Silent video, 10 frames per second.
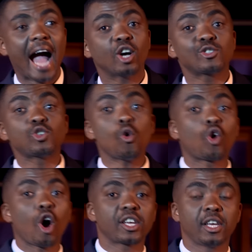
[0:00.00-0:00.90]
I got so
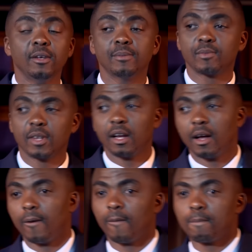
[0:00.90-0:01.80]
cocky
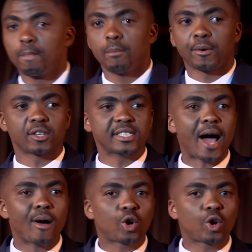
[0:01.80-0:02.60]
because now I